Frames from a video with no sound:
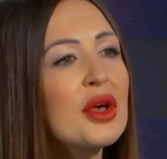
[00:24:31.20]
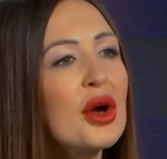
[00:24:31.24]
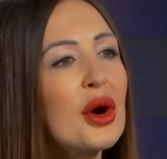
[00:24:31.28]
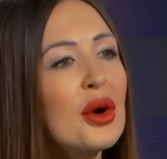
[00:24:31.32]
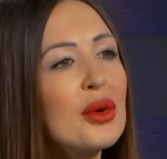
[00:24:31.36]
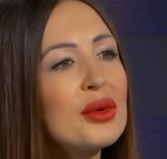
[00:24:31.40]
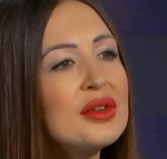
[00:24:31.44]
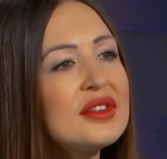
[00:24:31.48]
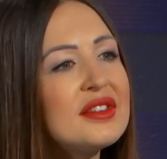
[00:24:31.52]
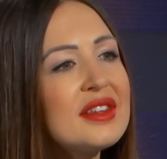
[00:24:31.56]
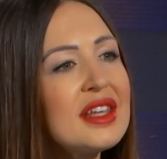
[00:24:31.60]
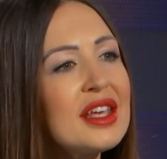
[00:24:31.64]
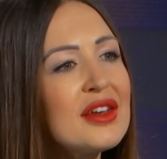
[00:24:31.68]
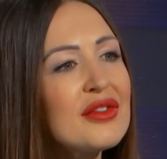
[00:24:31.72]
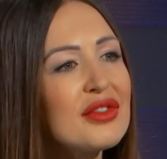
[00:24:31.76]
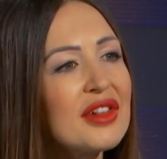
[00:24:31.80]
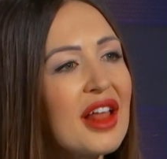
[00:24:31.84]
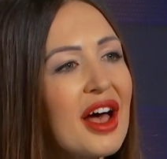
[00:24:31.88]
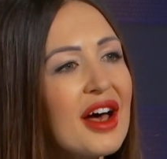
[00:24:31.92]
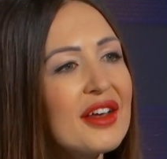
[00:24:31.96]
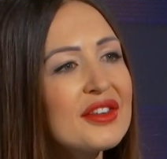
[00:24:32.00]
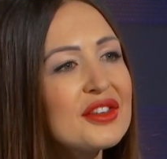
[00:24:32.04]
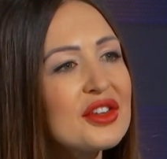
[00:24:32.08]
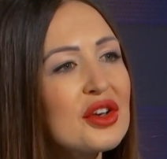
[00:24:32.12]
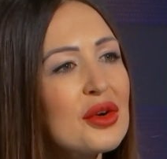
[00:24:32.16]
we go, Steve,
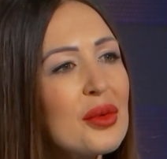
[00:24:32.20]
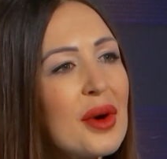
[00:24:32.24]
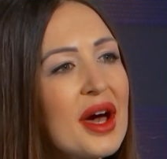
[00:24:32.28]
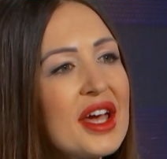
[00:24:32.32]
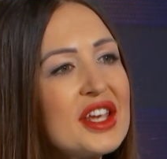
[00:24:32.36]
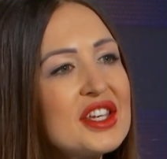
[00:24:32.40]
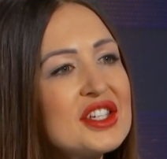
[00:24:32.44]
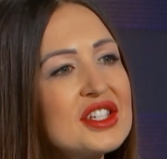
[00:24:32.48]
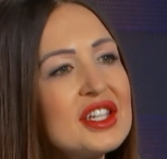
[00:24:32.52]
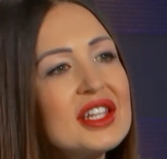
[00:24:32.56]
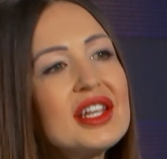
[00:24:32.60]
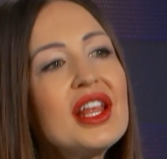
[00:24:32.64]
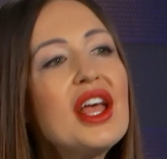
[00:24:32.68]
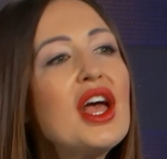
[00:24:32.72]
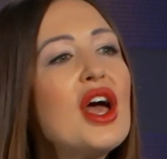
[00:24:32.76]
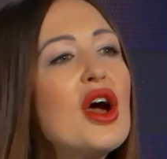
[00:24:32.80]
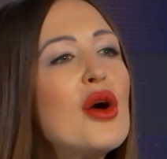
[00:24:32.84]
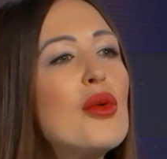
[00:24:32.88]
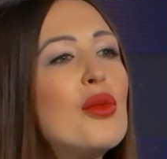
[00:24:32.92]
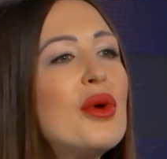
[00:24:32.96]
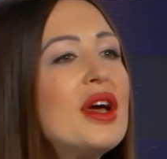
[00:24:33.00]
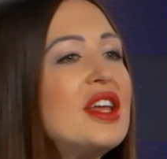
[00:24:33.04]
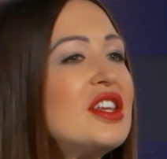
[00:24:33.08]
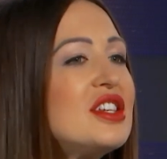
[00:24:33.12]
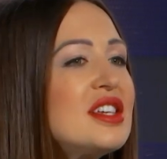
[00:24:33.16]
last question.
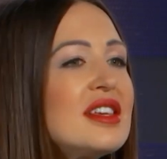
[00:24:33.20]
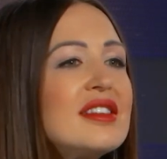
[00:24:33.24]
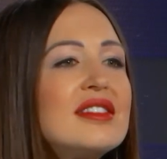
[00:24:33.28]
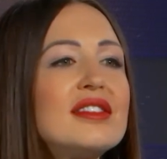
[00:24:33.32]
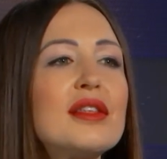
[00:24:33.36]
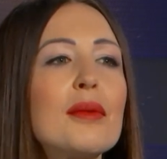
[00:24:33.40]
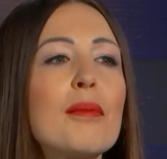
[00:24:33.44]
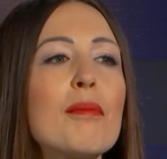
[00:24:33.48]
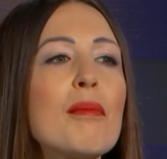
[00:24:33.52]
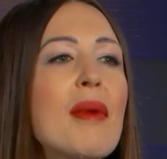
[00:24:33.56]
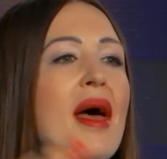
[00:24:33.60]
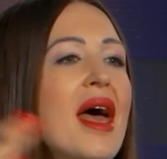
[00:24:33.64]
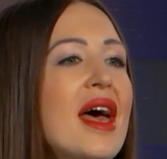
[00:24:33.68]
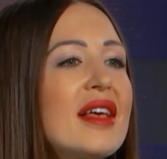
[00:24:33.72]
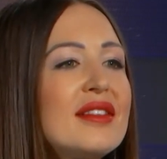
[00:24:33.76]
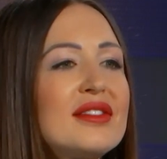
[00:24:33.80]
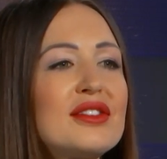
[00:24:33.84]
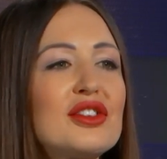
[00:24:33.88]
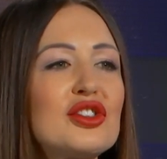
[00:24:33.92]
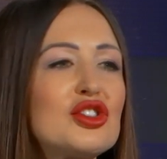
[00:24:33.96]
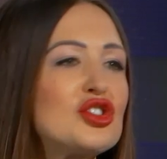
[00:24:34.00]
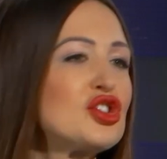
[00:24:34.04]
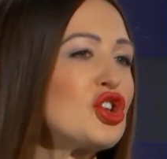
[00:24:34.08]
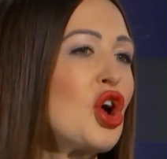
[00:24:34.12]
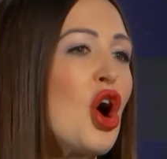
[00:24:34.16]
Which is the
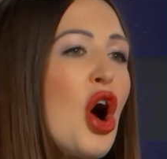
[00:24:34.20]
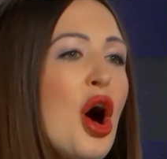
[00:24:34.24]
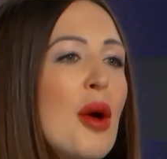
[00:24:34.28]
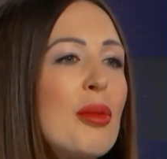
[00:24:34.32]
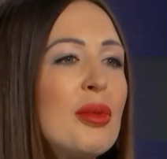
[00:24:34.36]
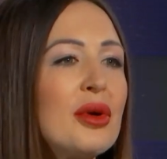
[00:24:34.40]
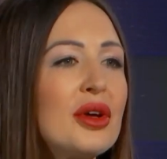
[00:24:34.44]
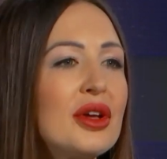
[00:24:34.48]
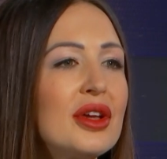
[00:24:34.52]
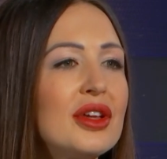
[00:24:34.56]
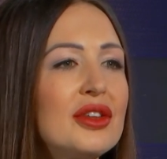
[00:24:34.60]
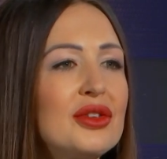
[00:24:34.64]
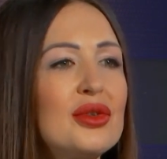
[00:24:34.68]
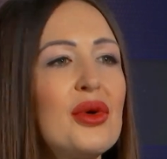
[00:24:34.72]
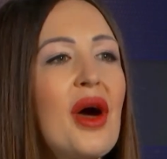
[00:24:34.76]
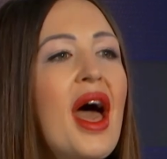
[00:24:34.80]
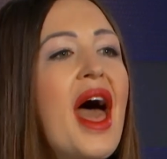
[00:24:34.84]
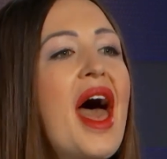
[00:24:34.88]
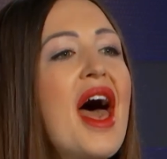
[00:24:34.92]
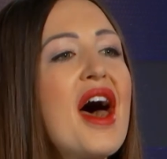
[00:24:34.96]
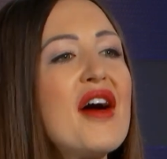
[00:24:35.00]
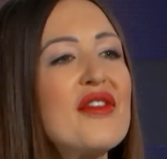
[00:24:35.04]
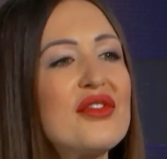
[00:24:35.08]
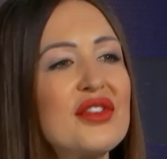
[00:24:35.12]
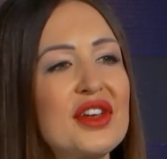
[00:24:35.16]
best job to
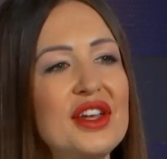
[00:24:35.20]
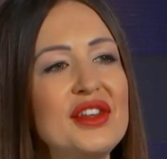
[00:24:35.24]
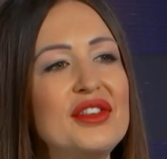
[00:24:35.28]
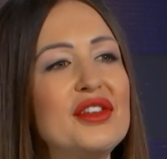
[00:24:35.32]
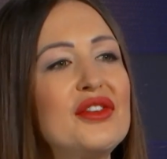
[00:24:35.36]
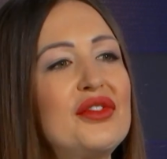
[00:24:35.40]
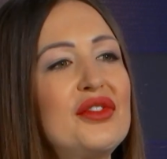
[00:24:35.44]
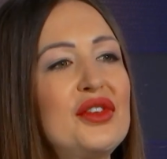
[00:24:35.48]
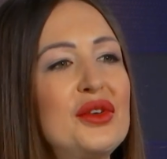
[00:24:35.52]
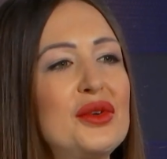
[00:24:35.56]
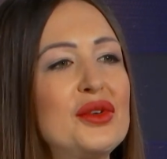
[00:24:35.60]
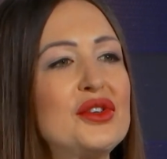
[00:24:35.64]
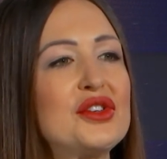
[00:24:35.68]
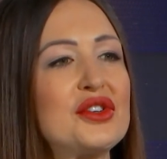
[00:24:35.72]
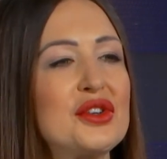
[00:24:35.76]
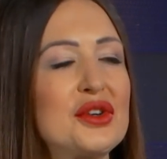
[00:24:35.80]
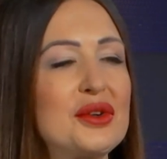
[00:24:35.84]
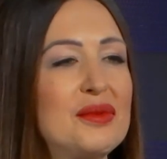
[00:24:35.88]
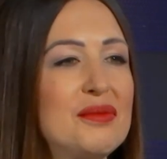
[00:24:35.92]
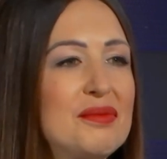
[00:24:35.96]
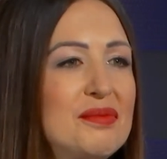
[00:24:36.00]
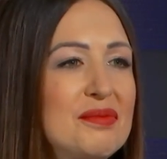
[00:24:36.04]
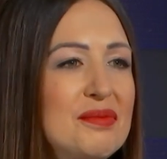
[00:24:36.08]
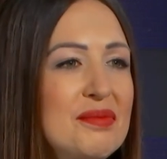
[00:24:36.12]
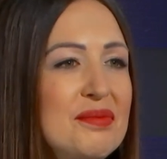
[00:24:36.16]
have in the
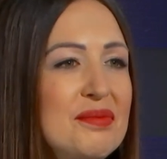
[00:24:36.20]
future?